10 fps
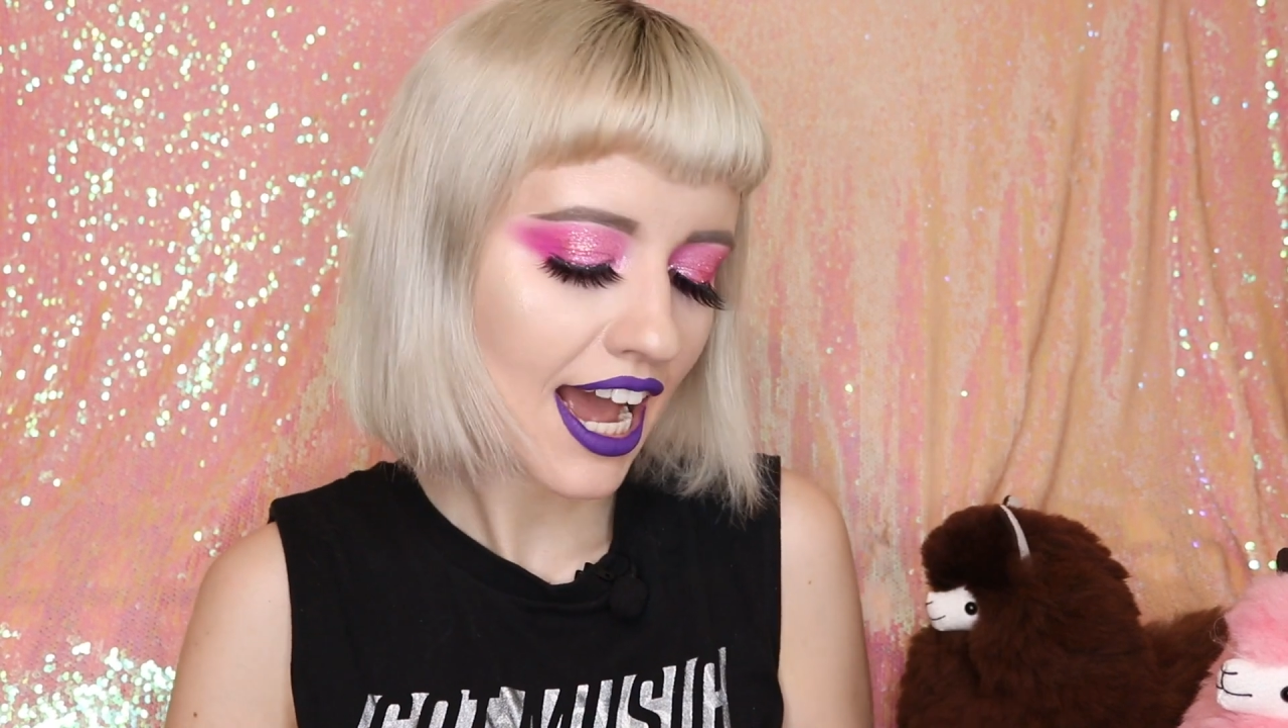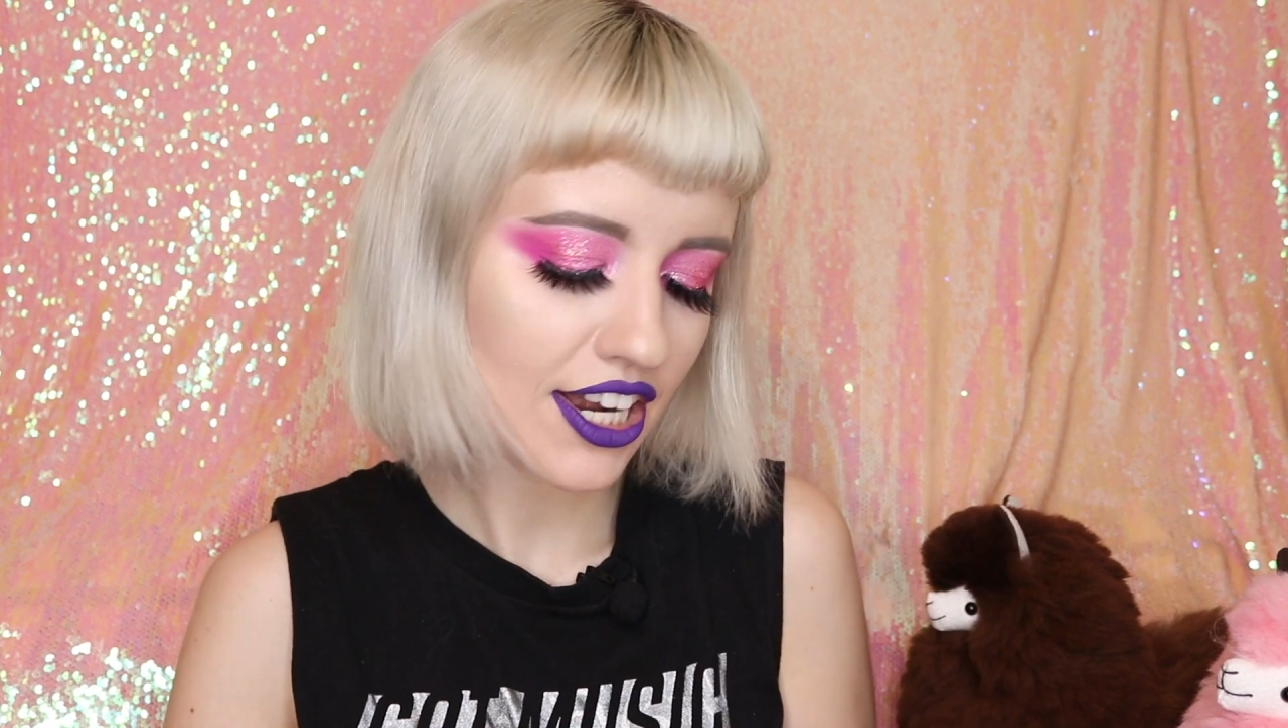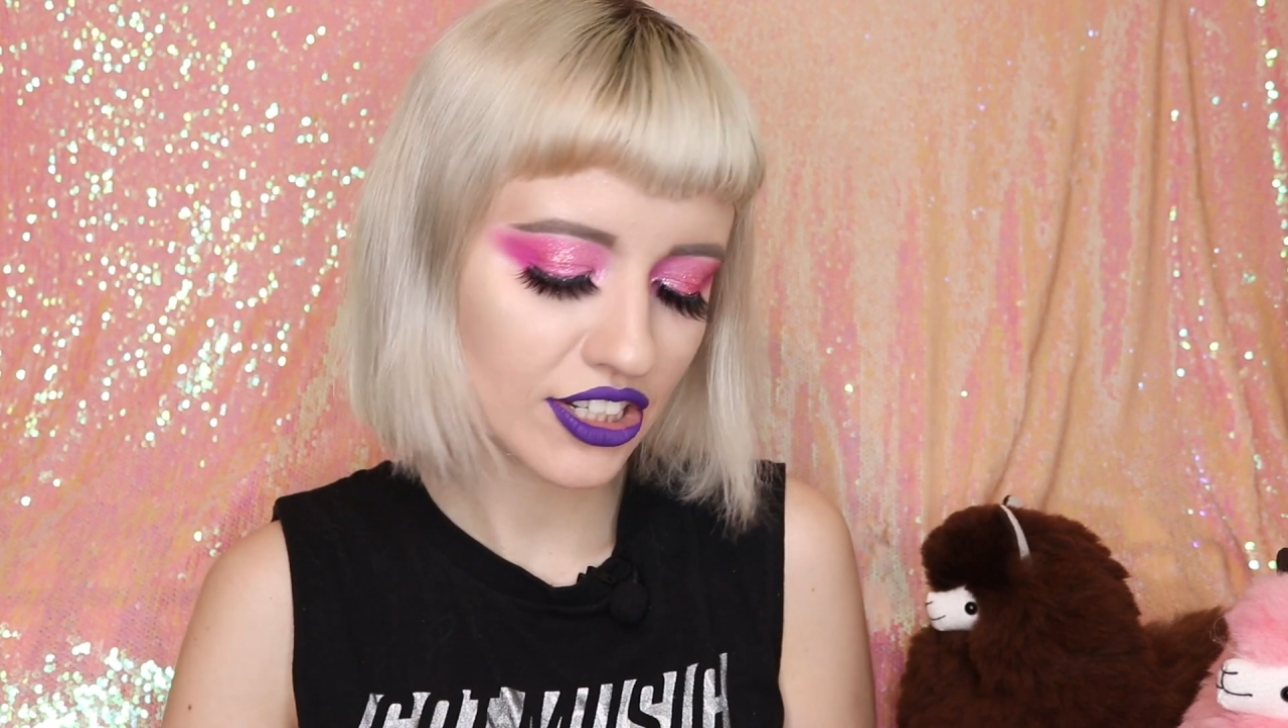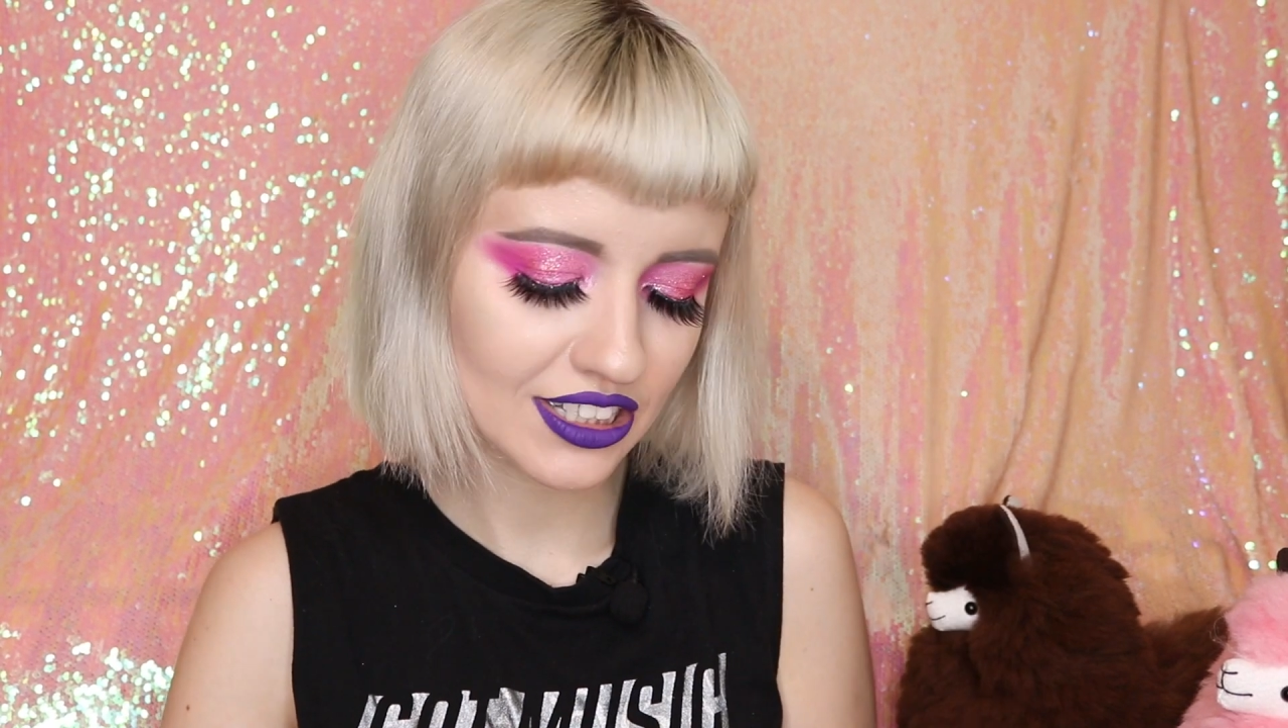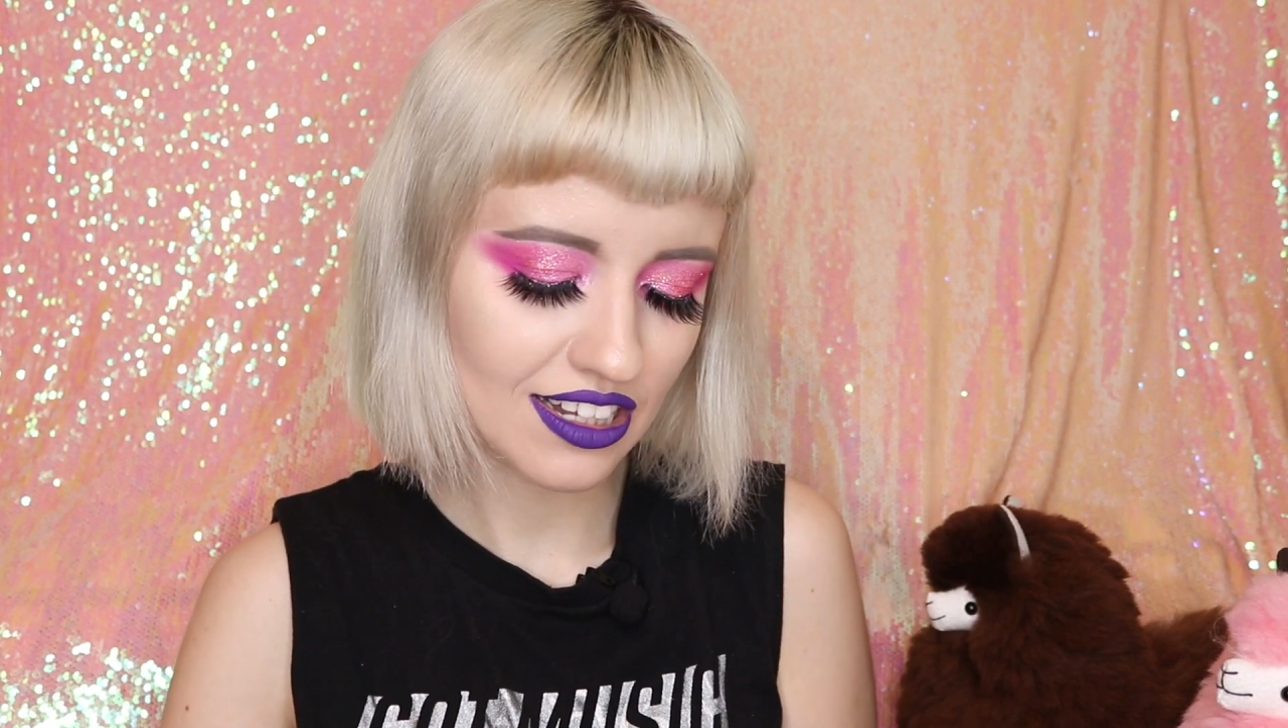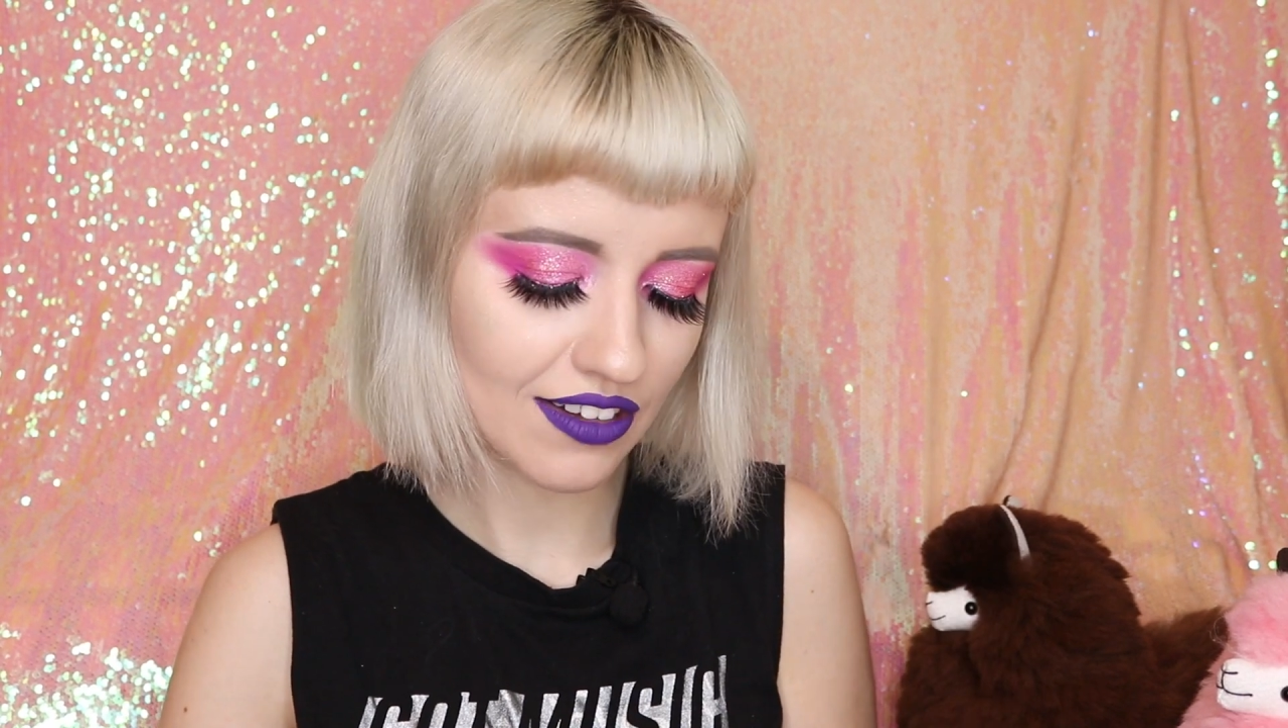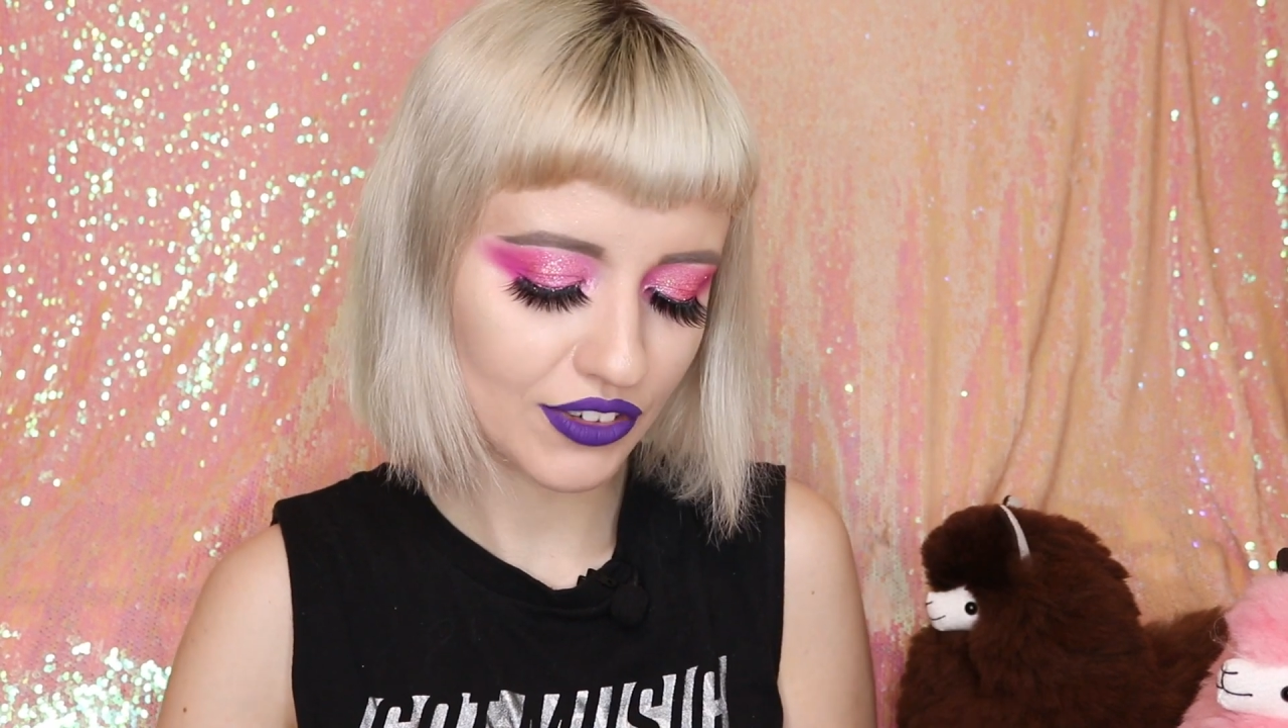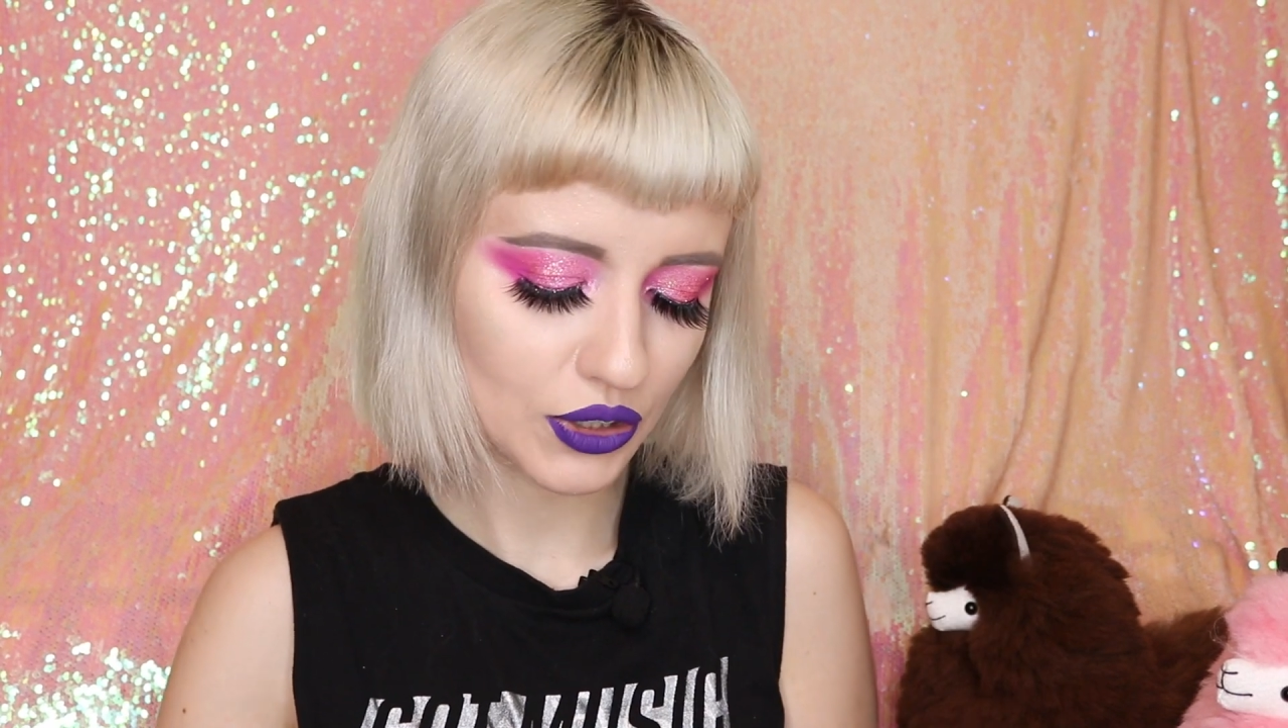I just love